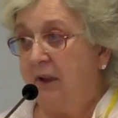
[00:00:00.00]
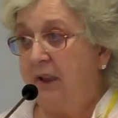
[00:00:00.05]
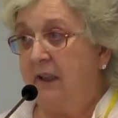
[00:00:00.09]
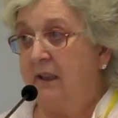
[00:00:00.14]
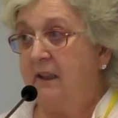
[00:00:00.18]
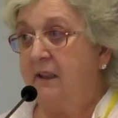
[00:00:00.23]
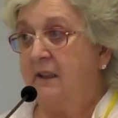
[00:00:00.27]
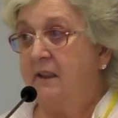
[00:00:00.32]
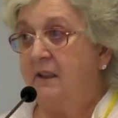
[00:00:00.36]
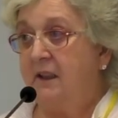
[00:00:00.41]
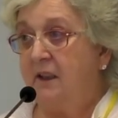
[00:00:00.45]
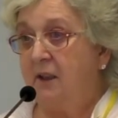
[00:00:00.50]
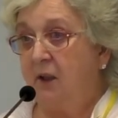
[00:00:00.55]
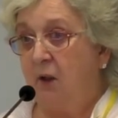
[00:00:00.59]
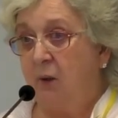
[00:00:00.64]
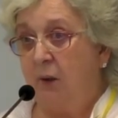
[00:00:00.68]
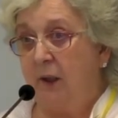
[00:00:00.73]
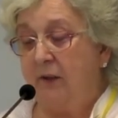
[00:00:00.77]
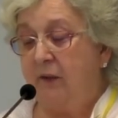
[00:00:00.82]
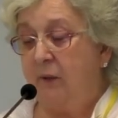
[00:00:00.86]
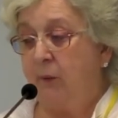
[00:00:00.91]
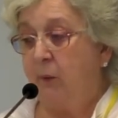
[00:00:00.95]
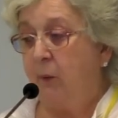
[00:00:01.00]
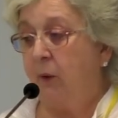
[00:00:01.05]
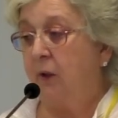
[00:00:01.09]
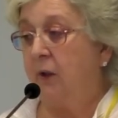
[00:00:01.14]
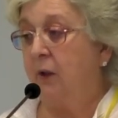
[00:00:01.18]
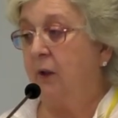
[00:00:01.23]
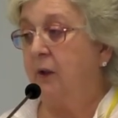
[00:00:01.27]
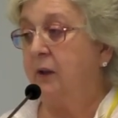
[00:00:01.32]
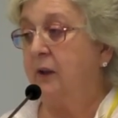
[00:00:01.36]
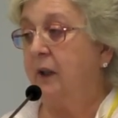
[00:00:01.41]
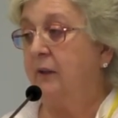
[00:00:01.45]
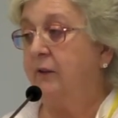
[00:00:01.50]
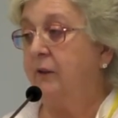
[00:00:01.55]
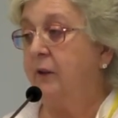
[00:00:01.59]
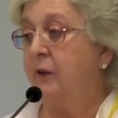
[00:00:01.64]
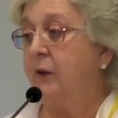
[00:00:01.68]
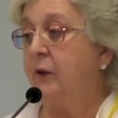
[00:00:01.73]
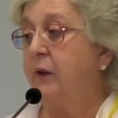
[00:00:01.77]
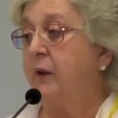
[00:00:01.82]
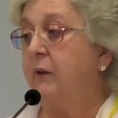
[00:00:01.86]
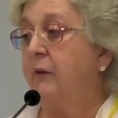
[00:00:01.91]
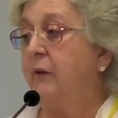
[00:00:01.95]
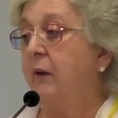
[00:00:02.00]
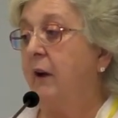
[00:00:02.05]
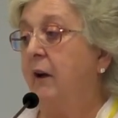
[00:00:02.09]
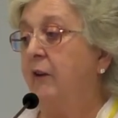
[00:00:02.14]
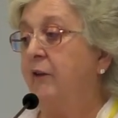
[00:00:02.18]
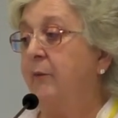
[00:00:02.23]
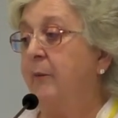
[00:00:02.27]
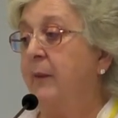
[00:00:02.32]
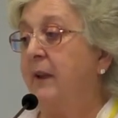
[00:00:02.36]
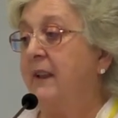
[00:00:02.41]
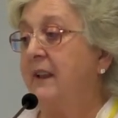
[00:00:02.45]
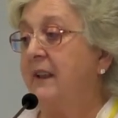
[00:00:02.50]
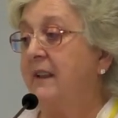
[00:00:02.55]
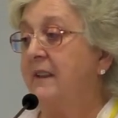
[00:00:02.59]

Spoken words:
in the TOS world of youth involvement